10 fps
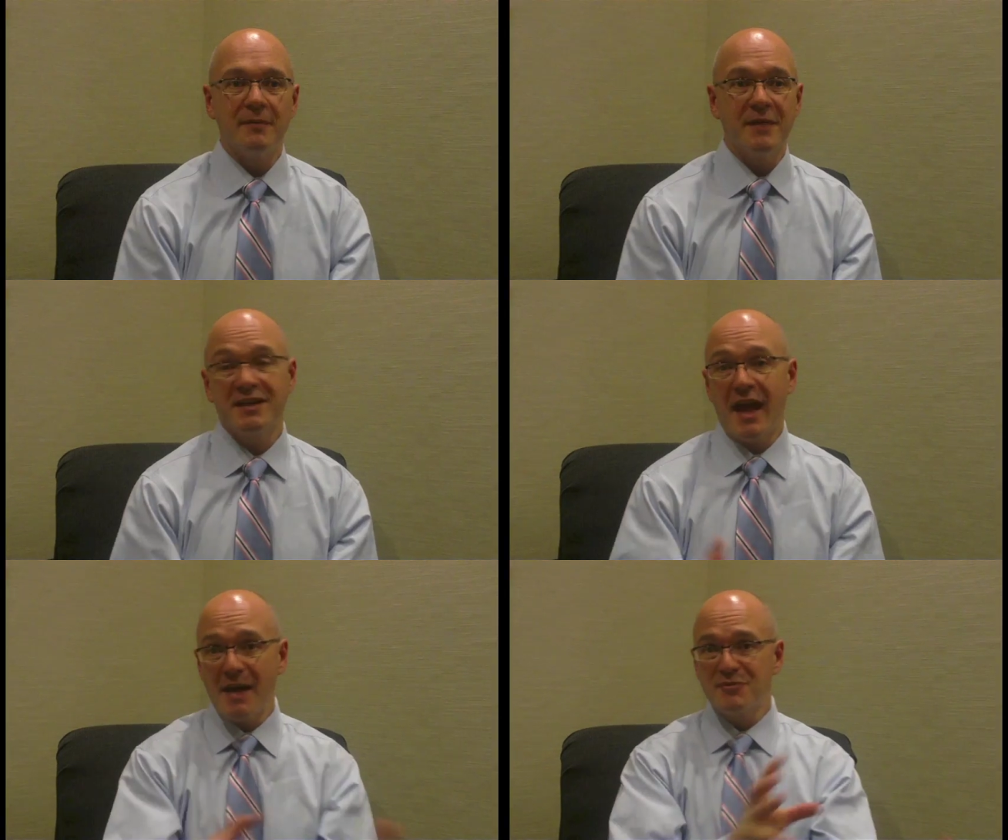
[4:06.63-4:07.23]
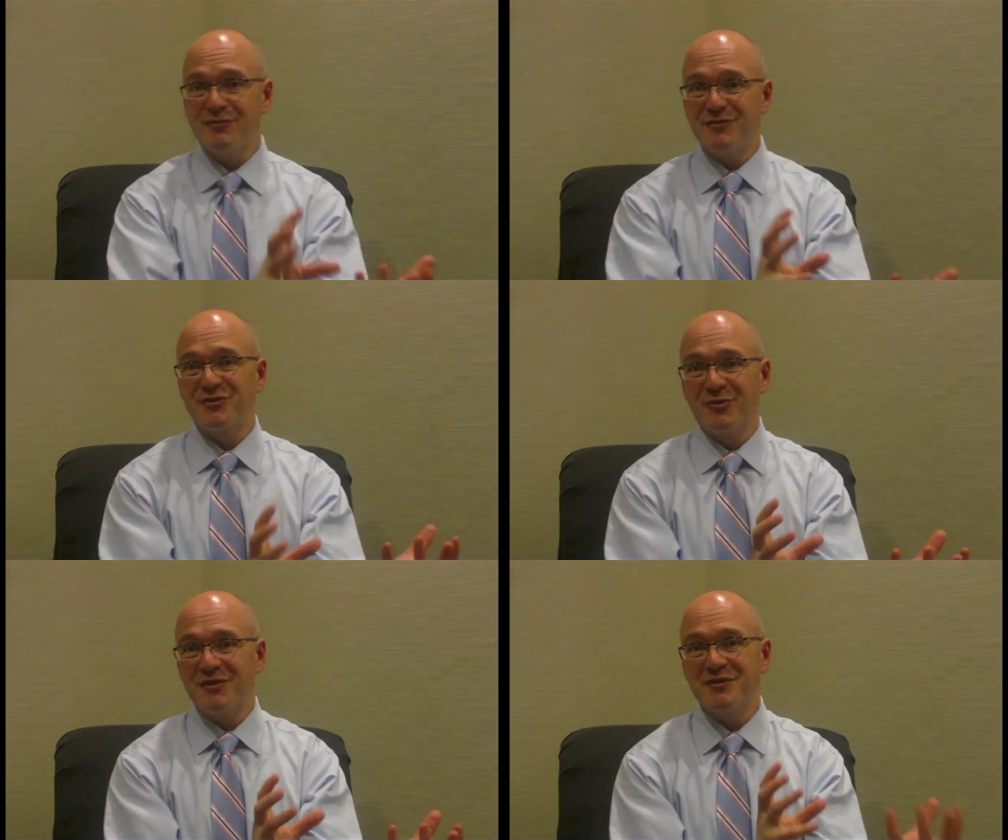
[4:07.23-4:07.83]
and capturing the
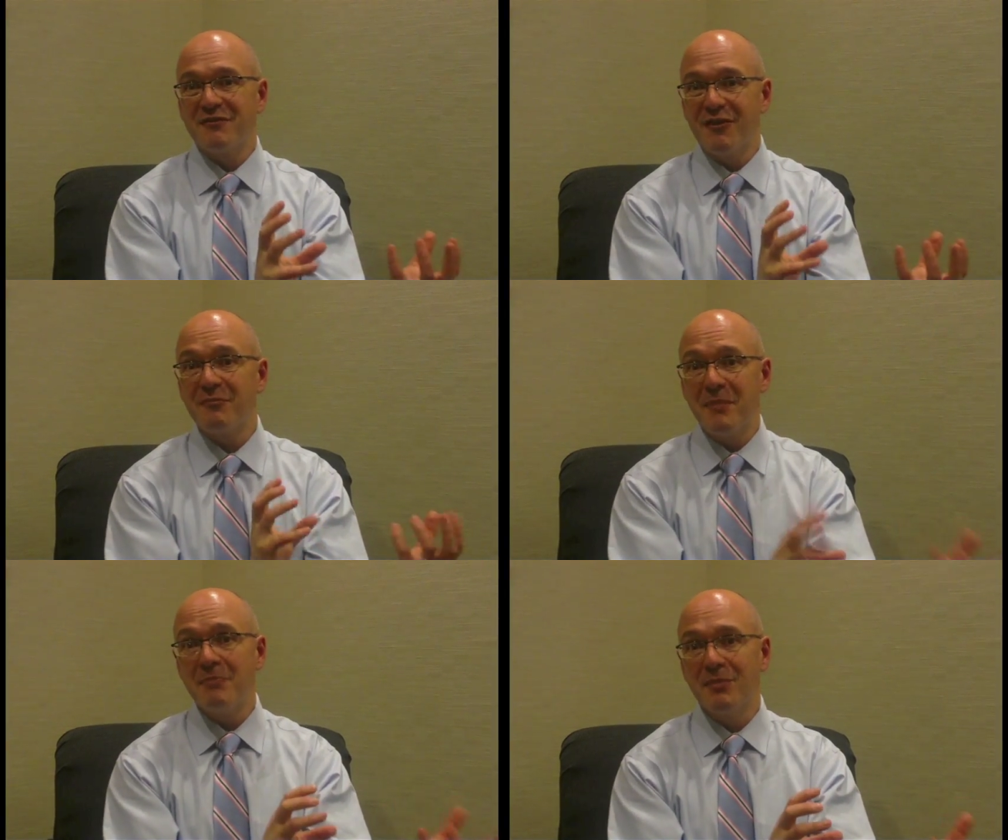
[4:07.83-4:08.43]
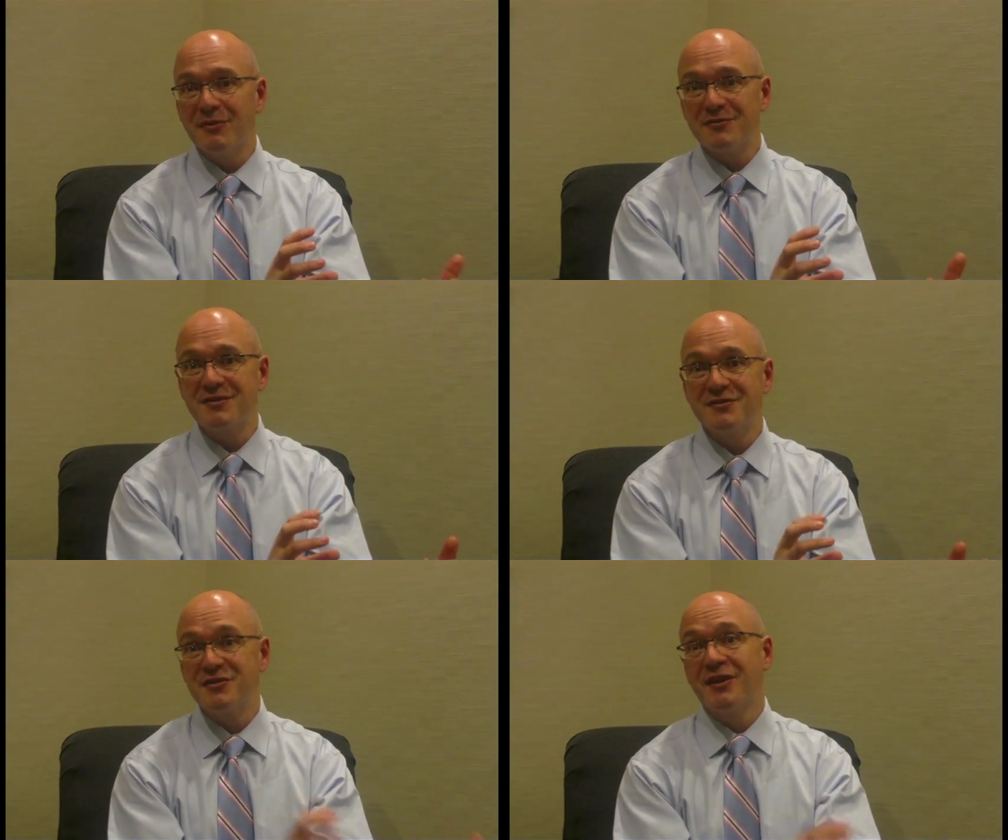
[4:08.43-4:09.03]
stories of our
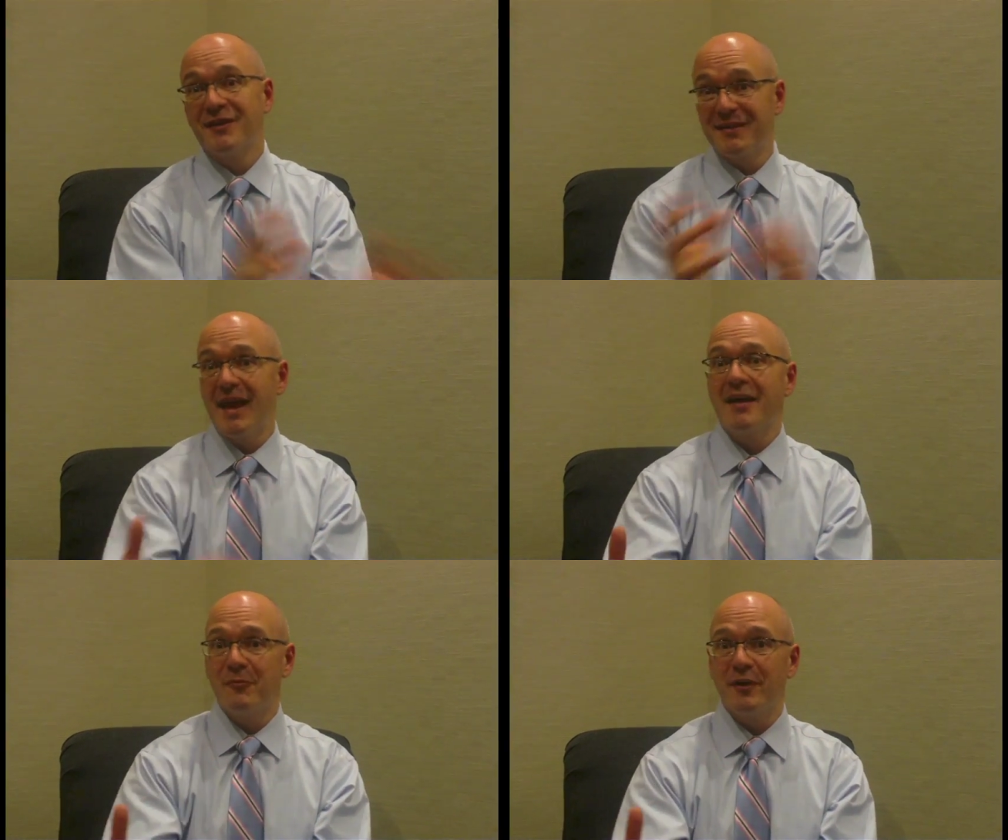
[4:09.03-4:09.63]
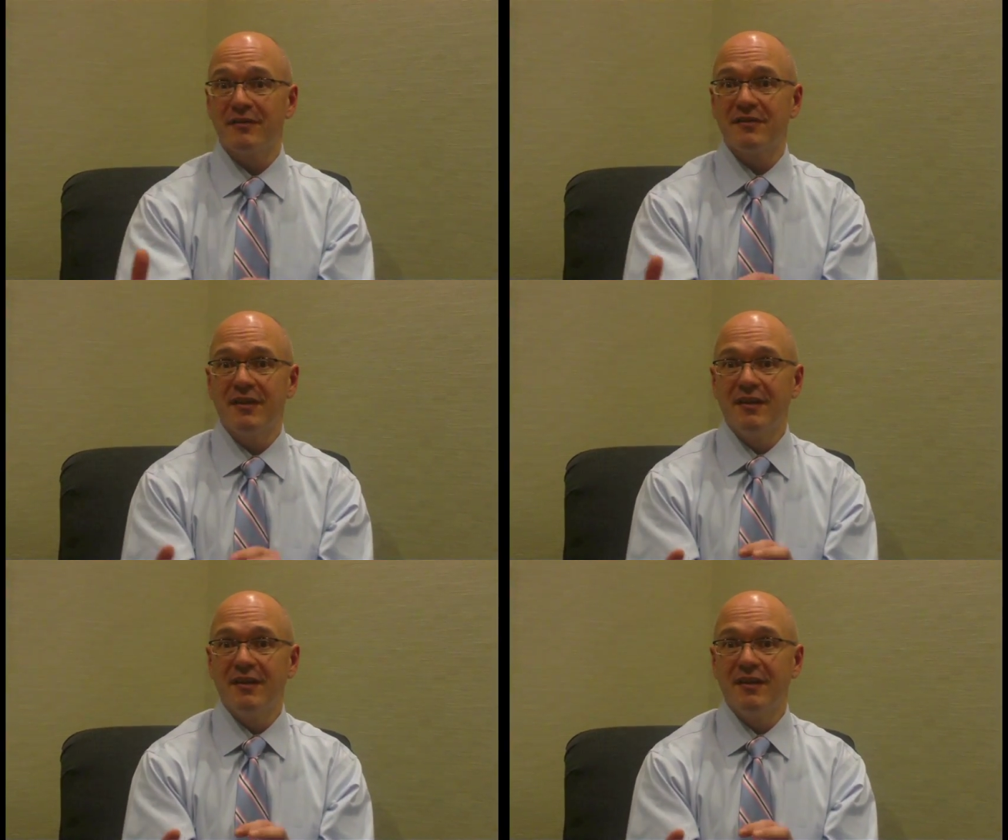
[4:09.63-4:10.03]
members and sharing that with